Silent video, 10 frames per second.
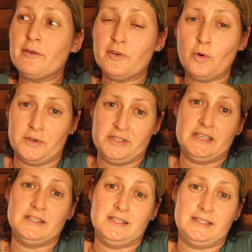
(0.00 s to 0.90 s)
of course,
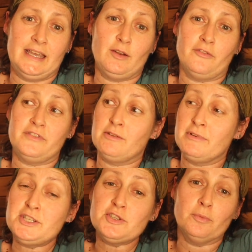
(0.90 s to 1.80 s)
instead of the
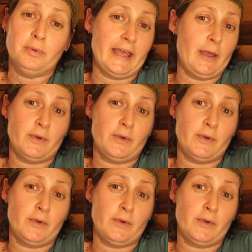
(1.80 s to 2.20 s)
original plan,